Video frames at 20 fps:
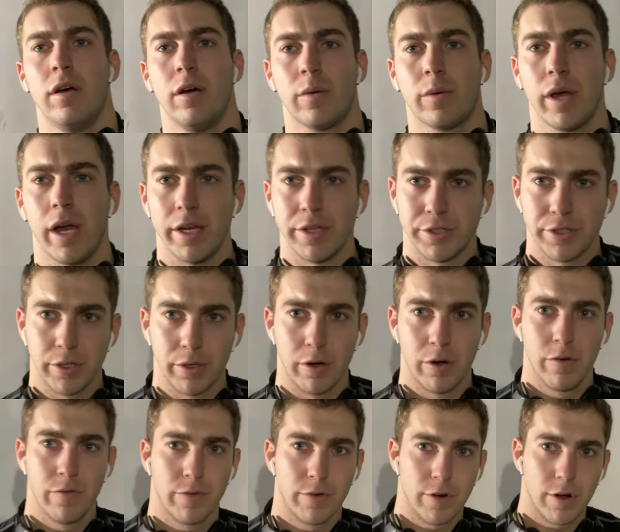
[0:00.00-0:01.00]
Okay, so
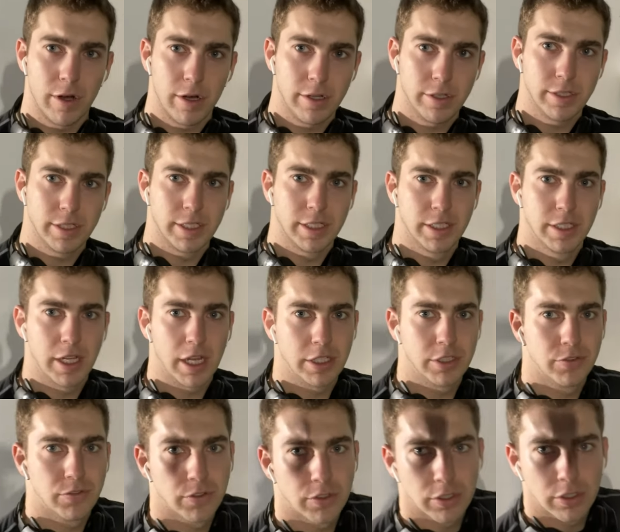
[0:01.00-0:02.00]
overall
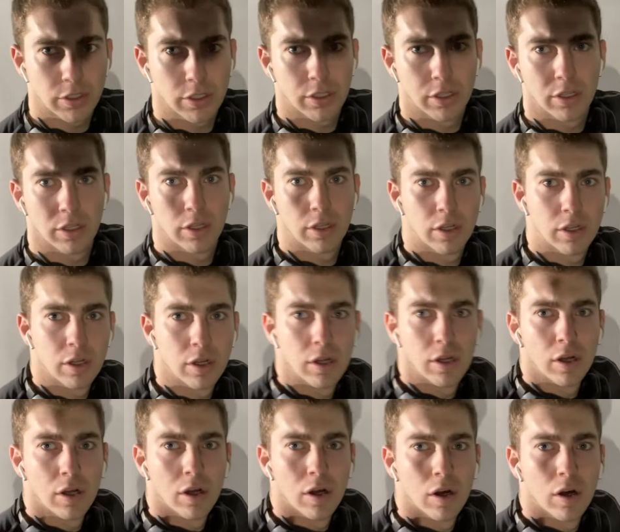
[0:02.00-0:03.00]
successful.
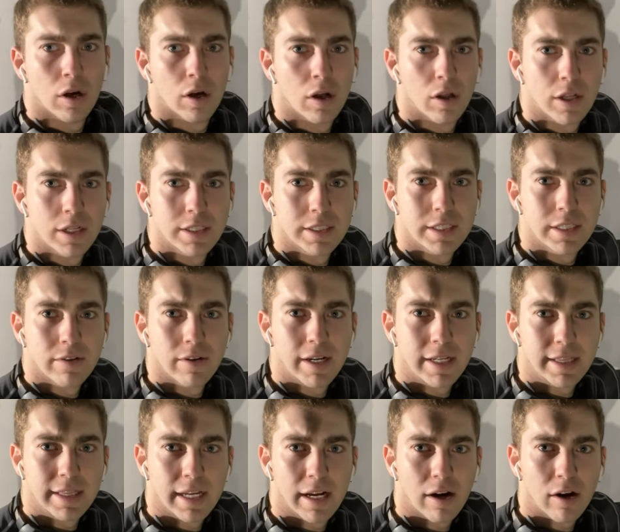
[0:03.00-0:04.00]
Let's see
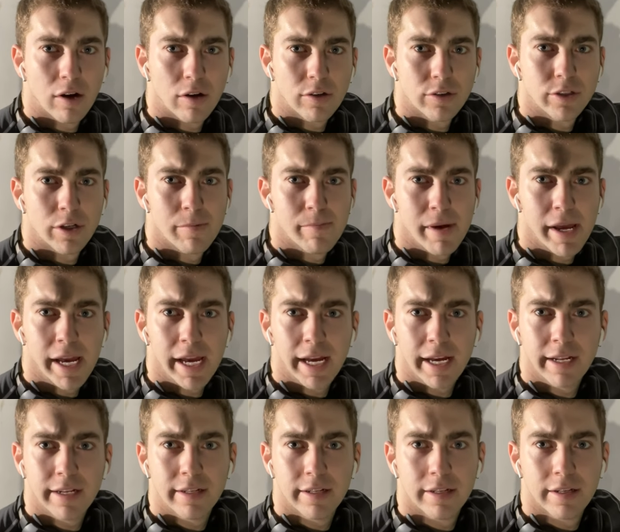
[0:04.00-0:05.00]
right there, holes are
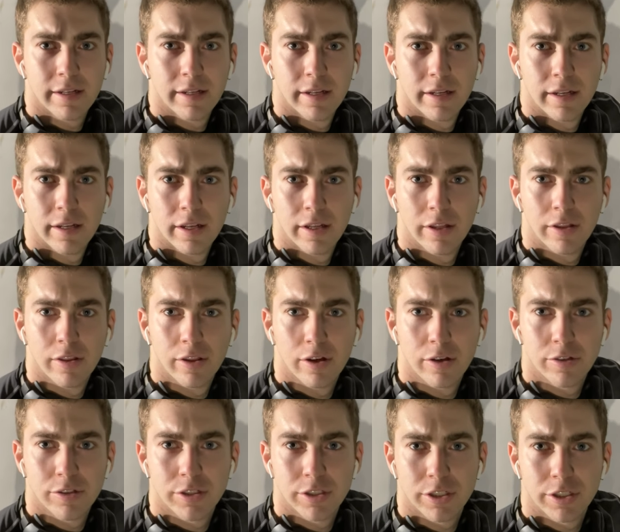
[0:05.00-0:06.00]
made.
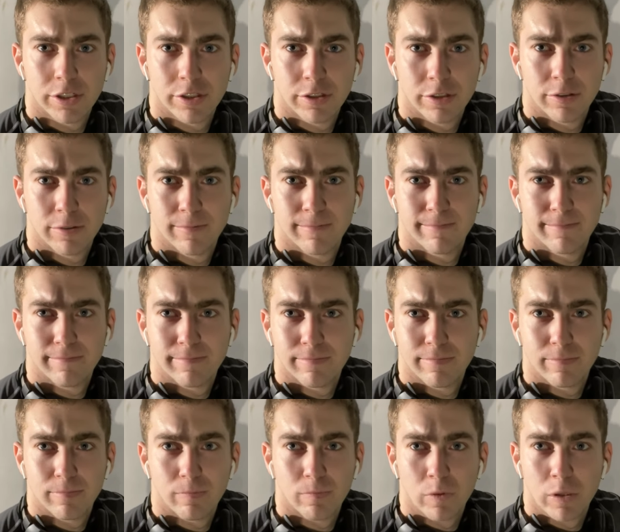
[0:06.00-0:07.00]
Those two
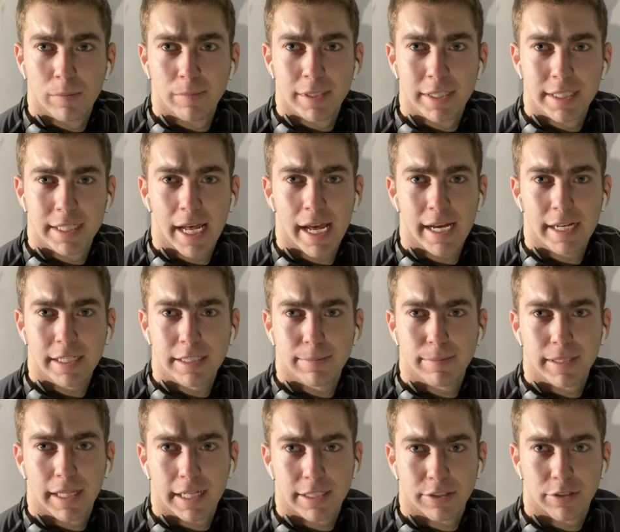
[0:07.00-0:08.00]
were mistakes,
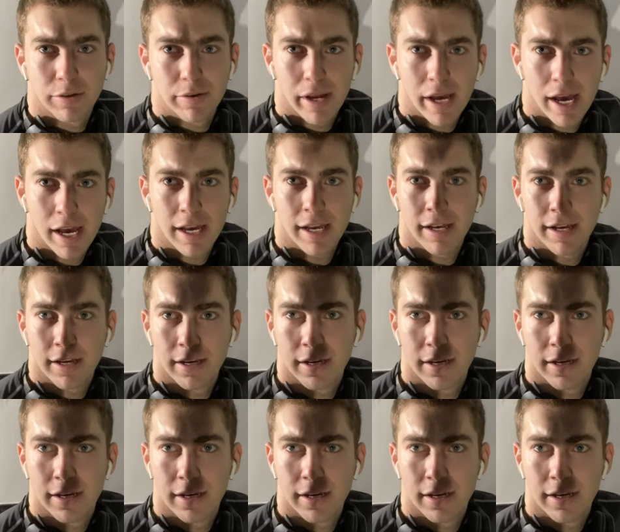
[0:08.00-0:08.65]
but that's okay.